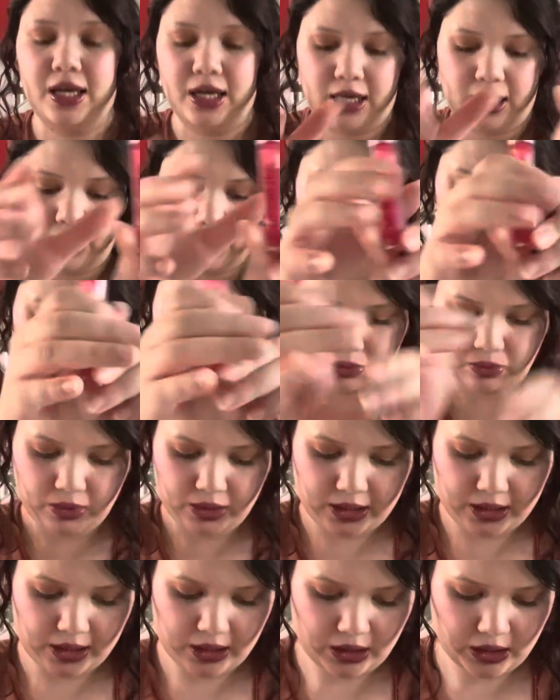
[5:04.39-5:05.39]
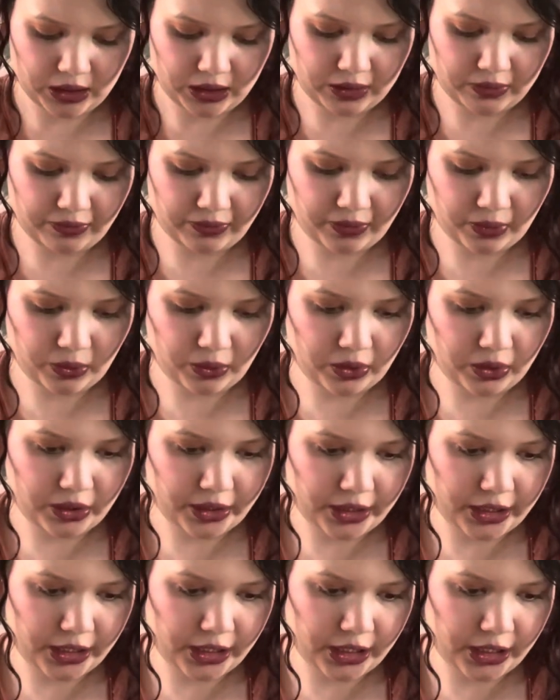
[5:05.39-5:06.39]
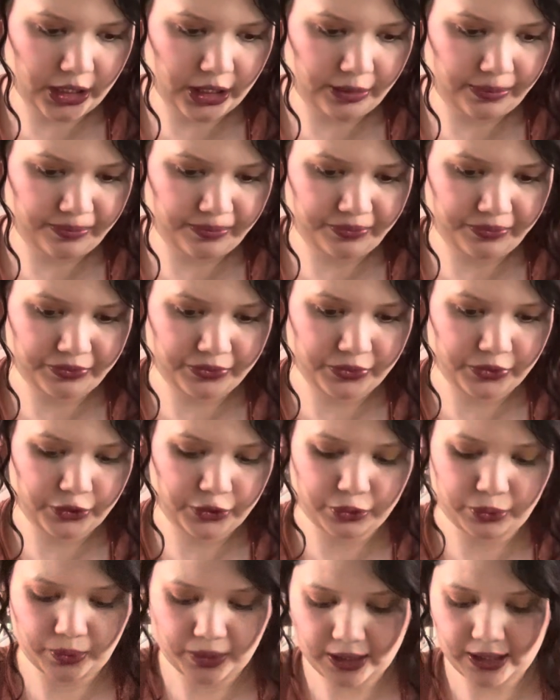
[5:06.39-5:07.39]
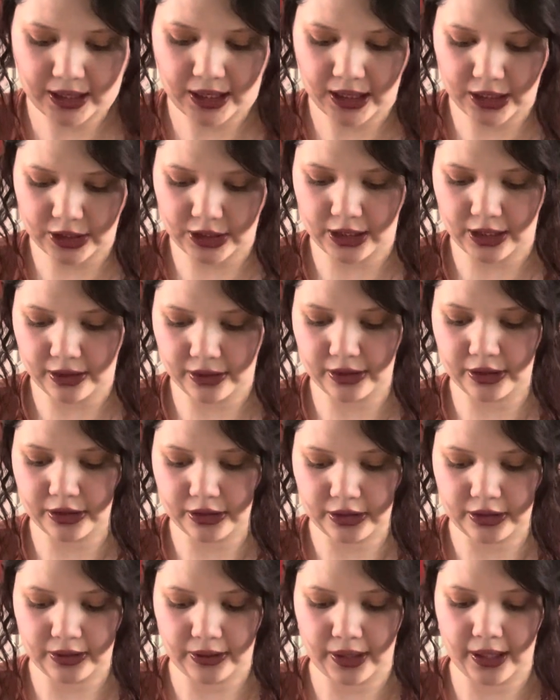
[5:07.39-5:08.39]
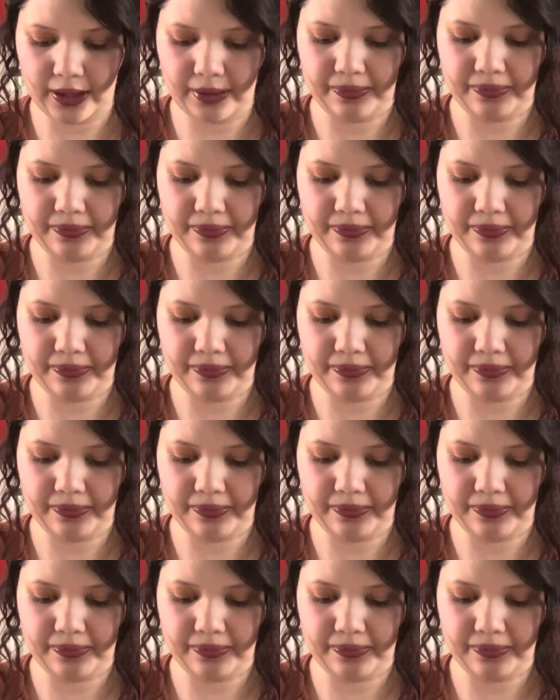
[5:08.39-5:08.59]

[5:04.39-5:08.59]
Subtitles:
And this retails for $29. Okay.